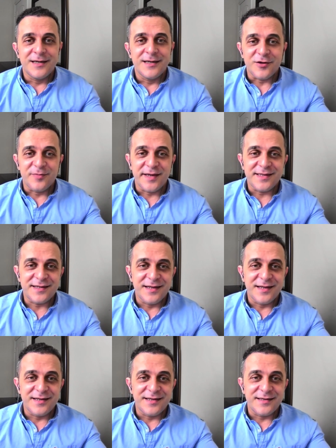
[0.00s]
So
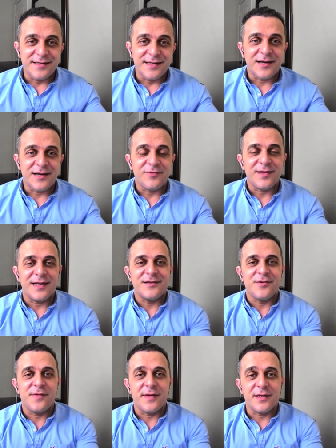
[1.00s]
basically, this is it. I would like
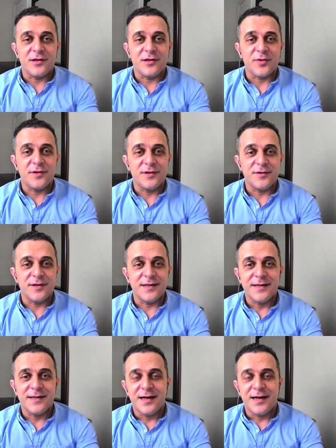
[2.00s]
to thank the
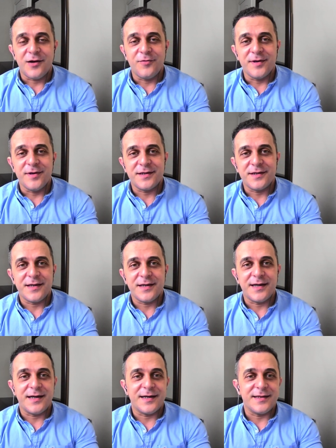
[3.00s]
opportunity. I wish
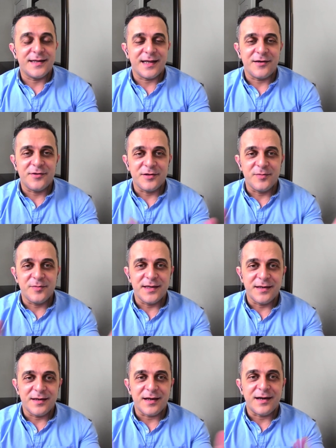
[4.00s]
uh, that I could
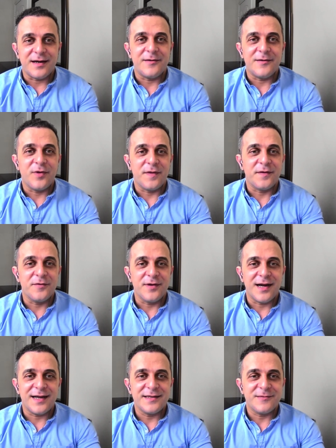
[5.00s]
be uh, with you
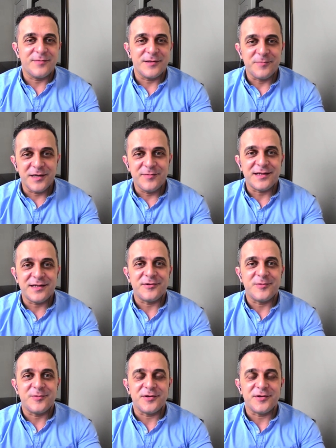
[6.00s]
guys, but maybe in
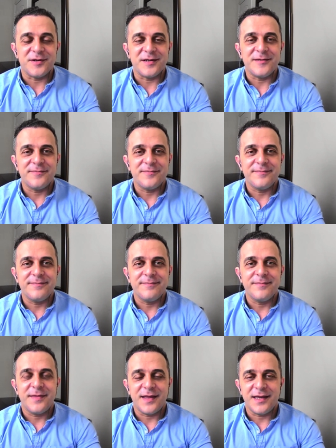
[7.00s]
another opportunity.
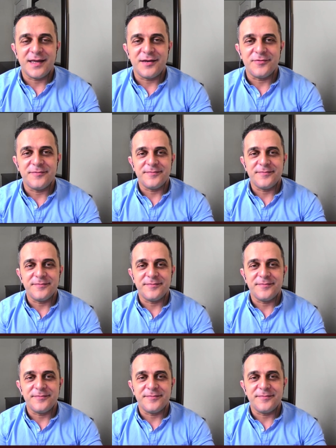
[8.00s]
Thank you.